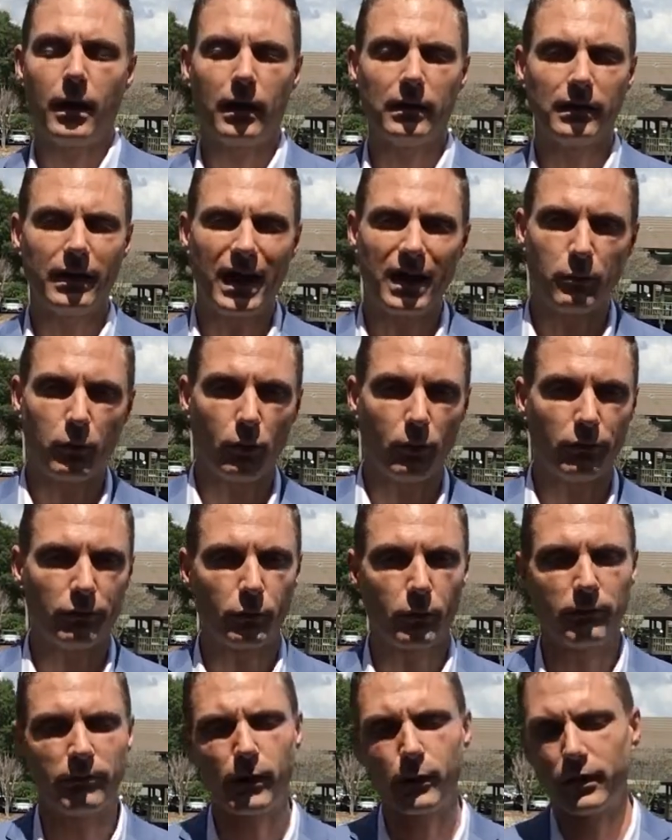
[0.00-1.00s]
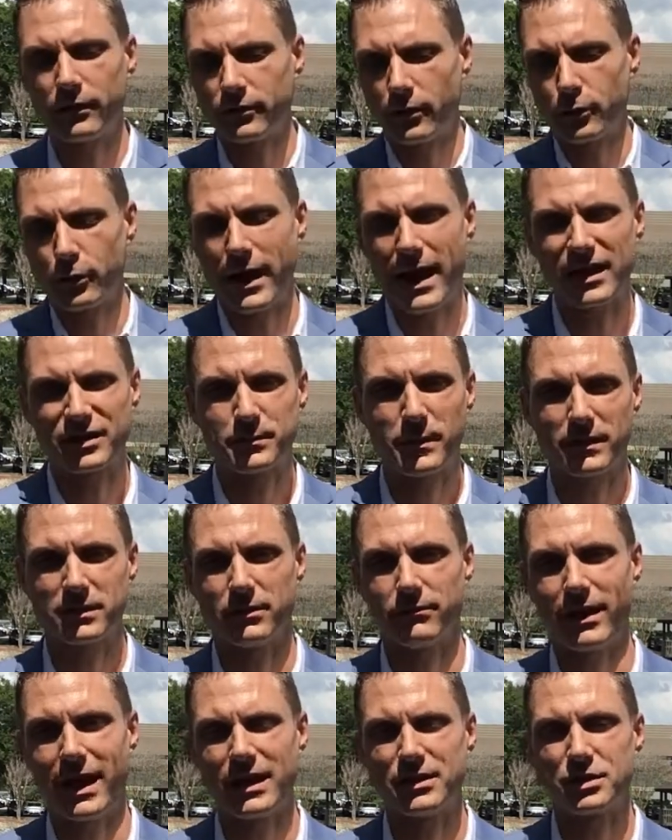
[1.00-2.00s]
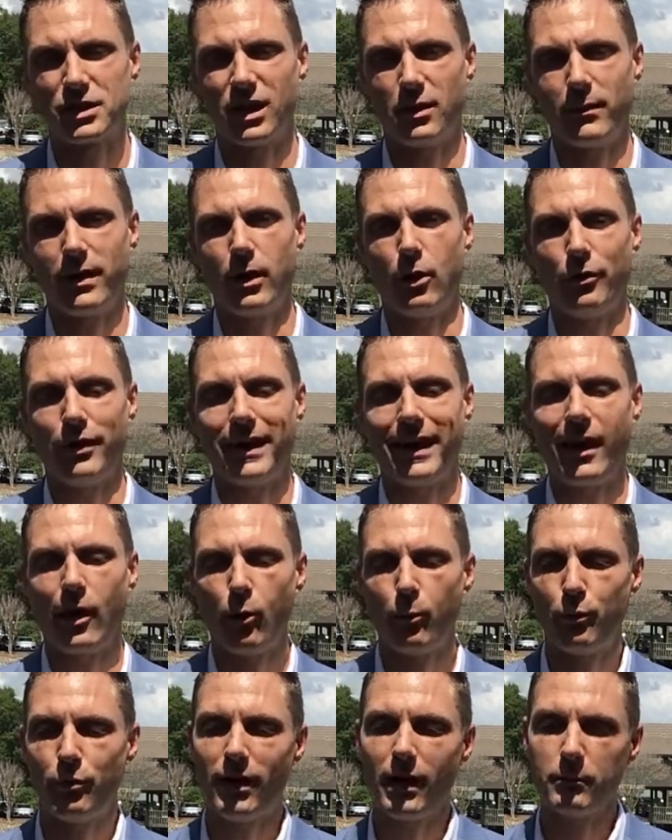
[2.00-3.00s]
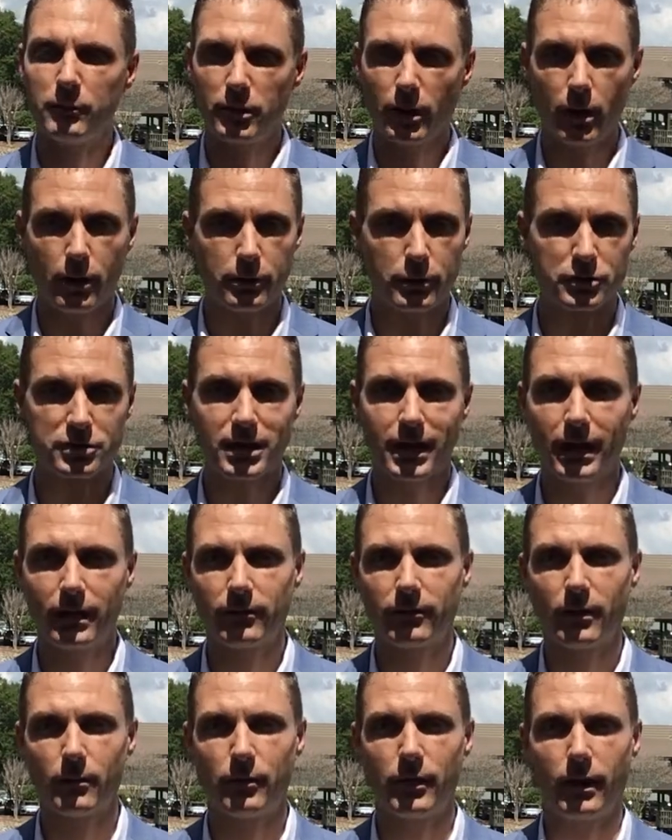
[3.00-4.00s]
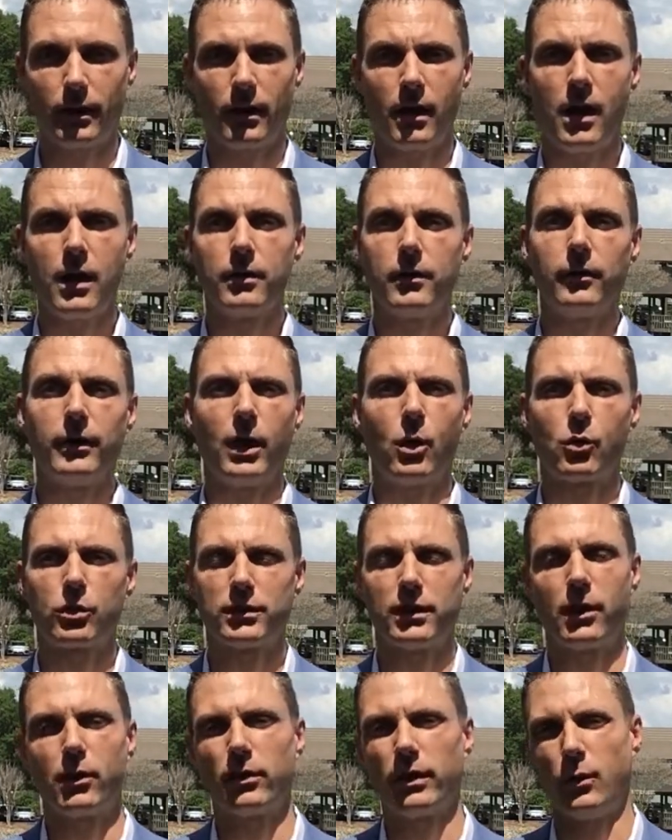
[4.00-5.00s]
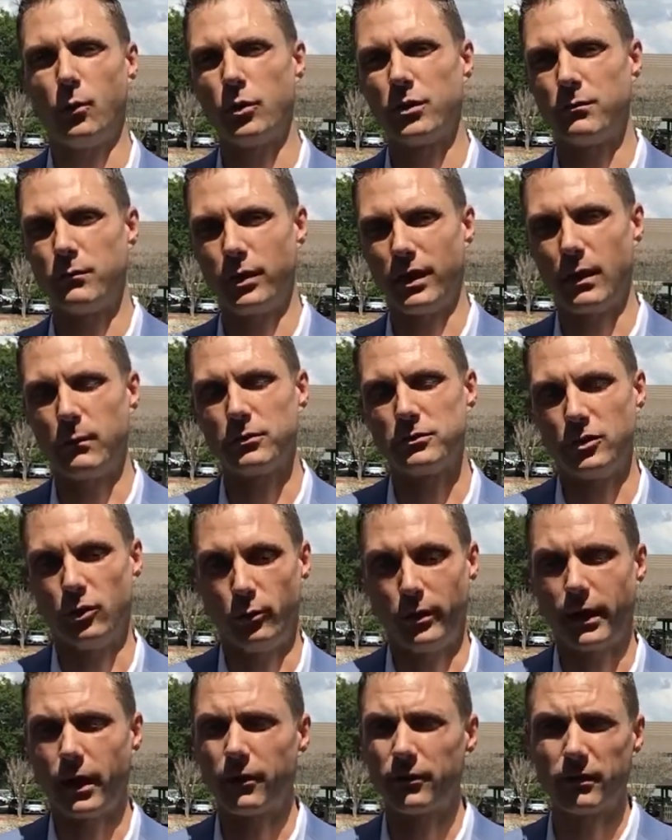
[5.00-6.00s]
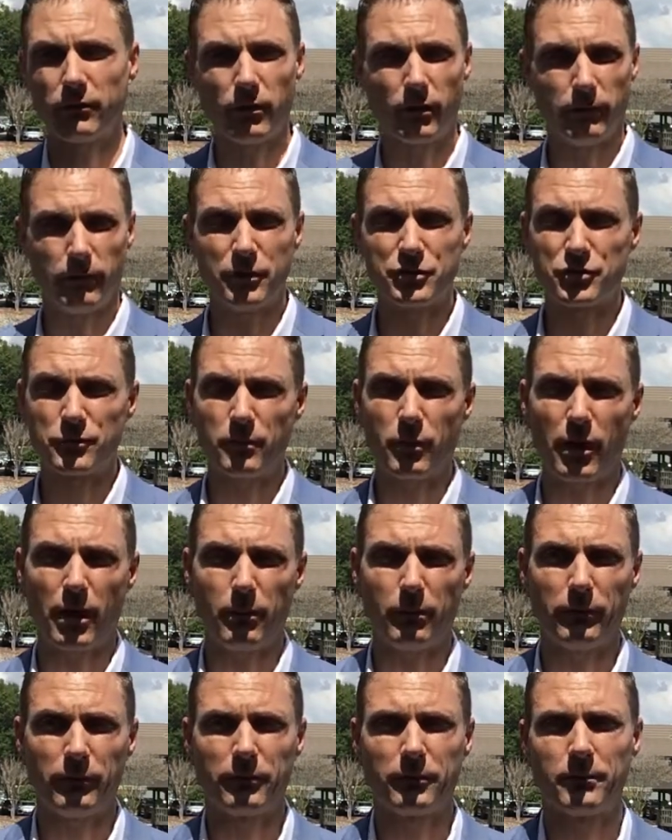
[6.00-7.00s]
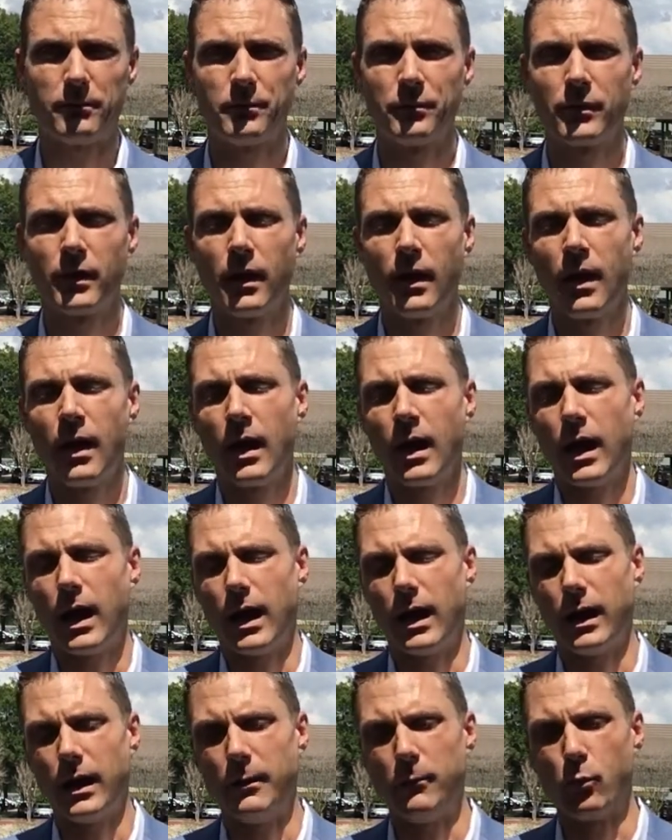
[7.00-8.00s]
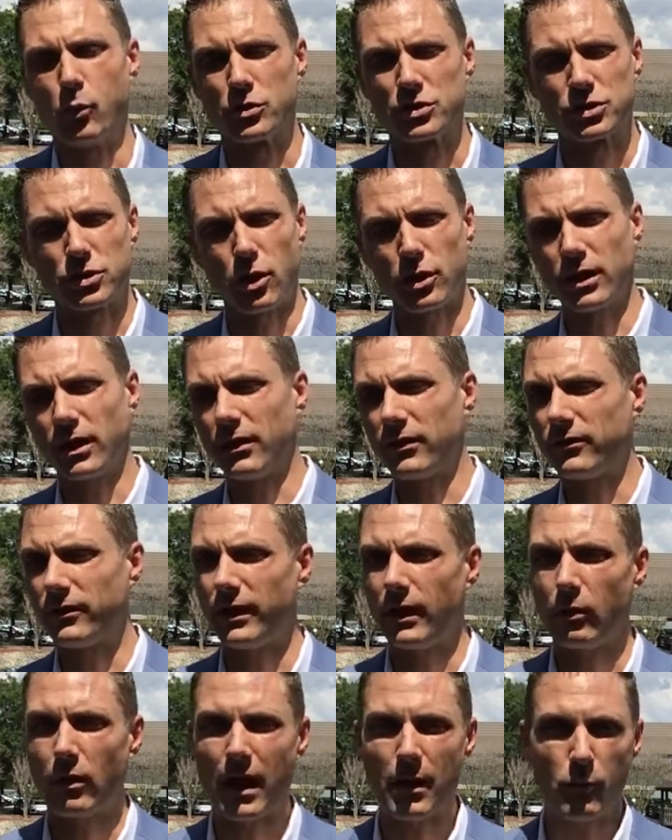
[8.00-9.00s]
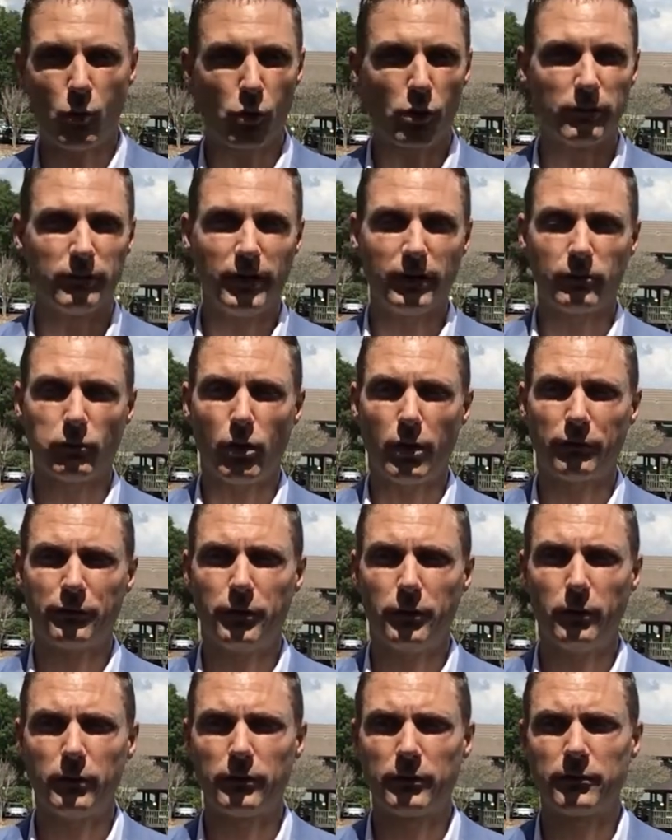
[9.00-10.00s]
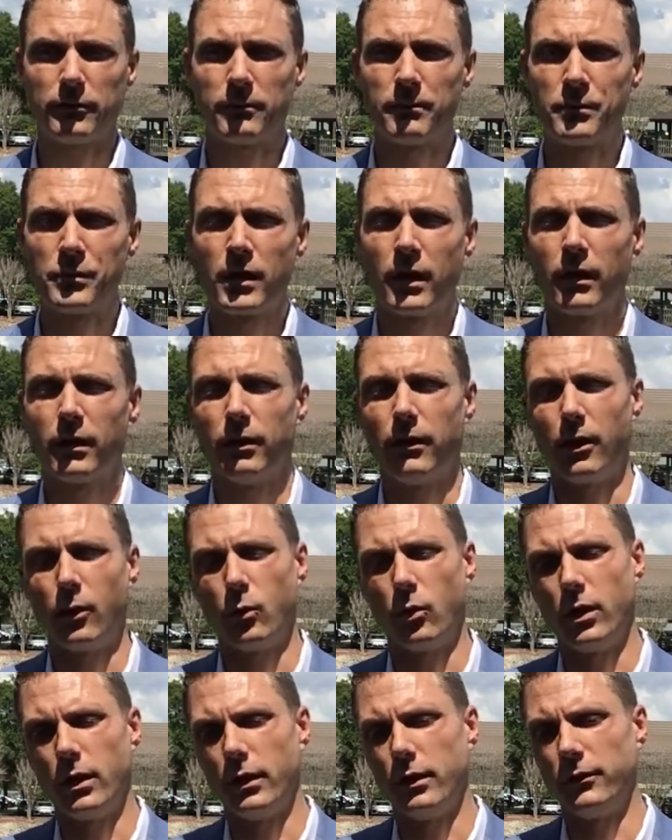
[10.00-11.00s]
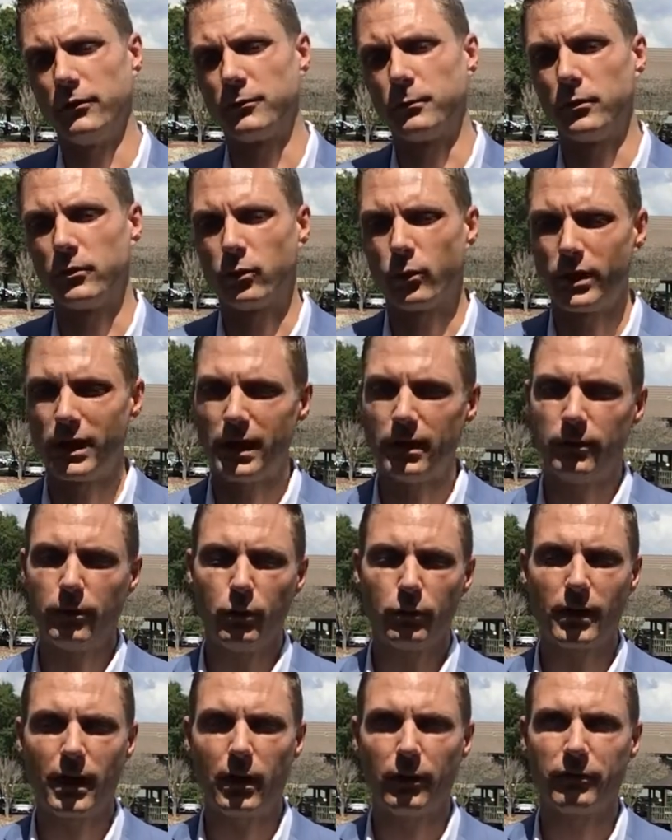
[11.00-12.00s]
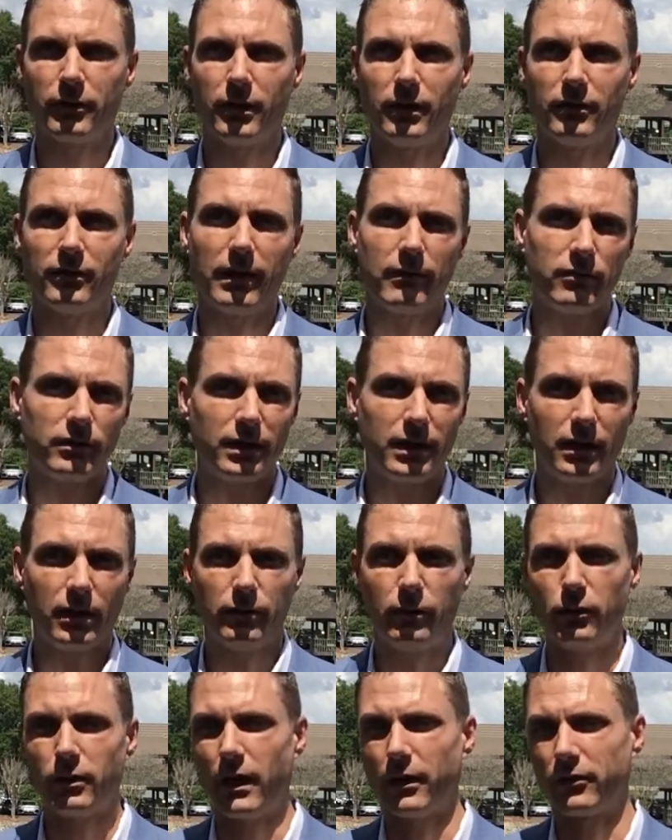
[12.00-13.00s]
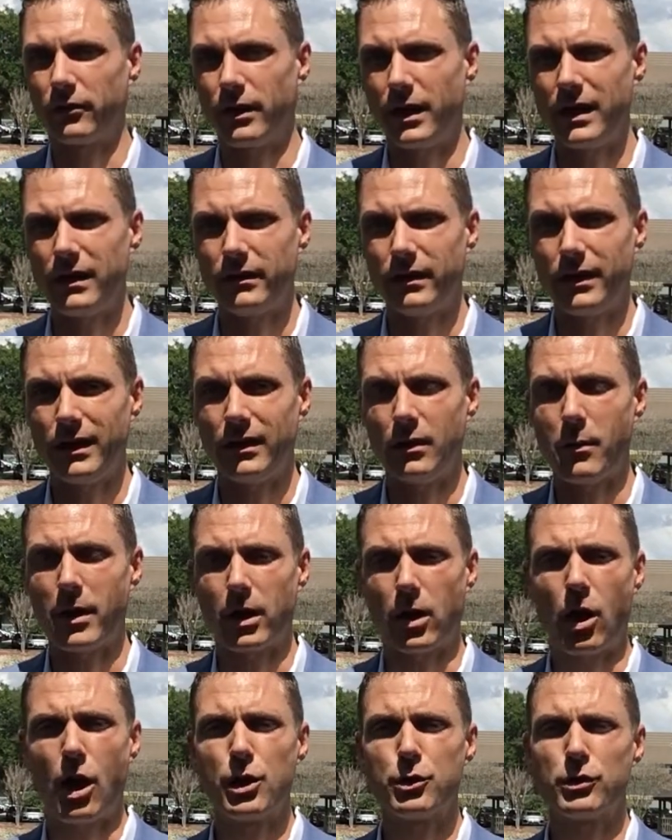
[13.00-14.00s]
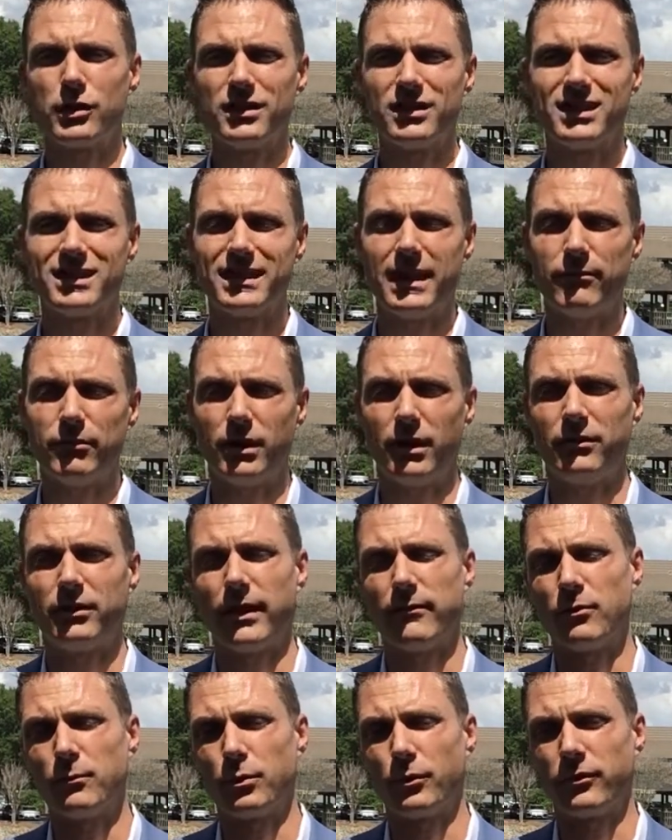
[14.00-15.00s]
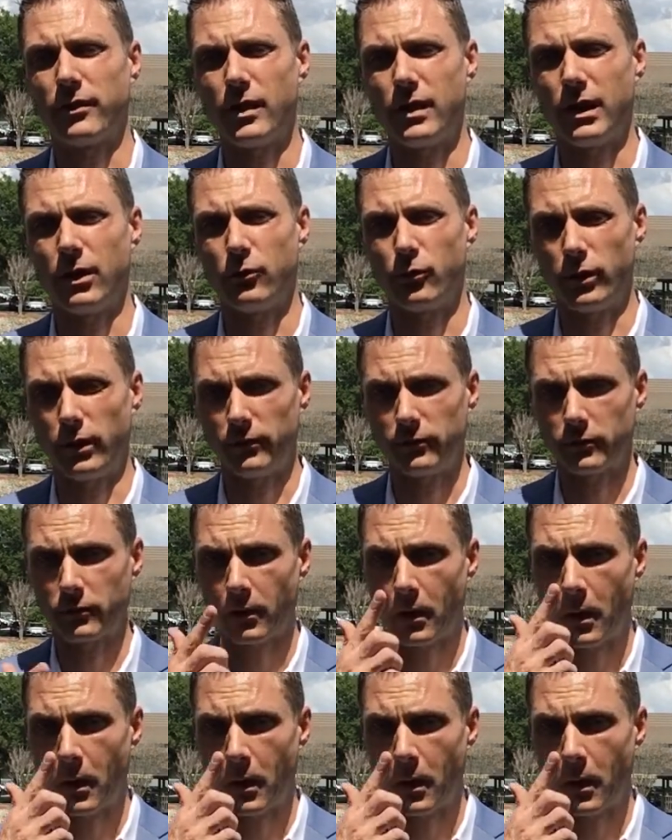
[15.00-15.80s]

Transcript: labels or various other aspects of HTML that help them to understand something that they ordinarily wouldn't be able to because of their vision problems. We're starting to see a lot more of these lawsuits. There was, between 2017 and 2018, about 177% increase.